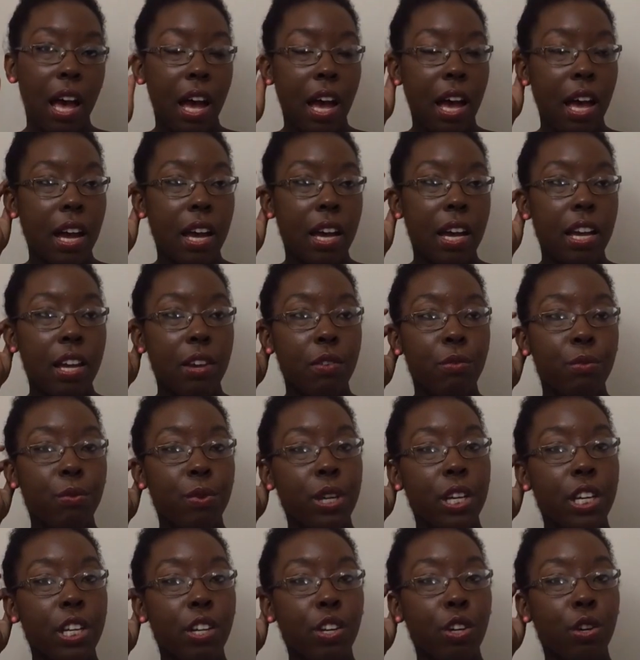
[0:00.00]
I
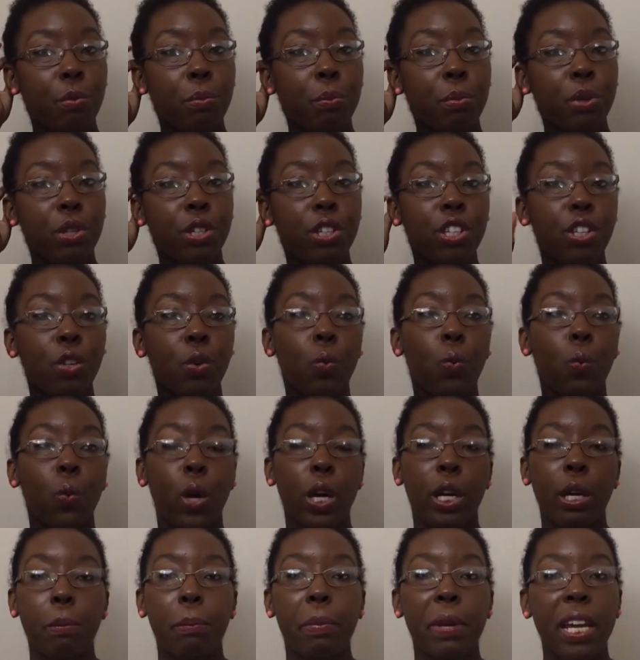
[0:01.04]
read her book
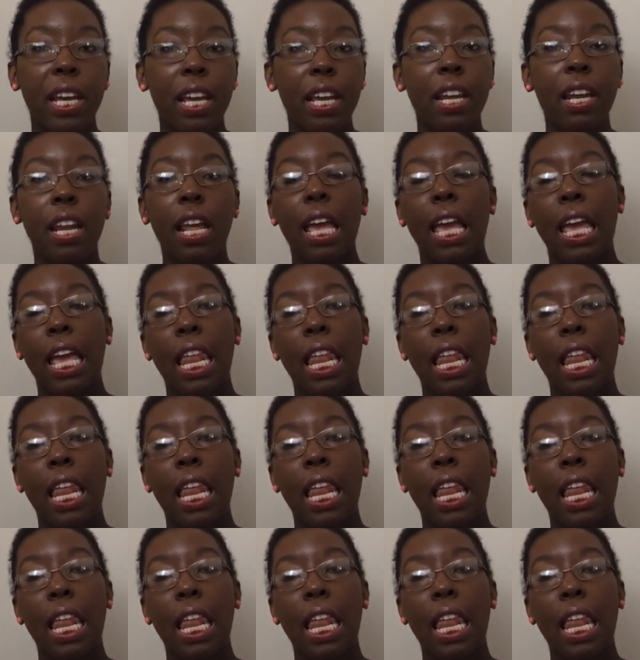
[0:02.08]
Wanna Bet,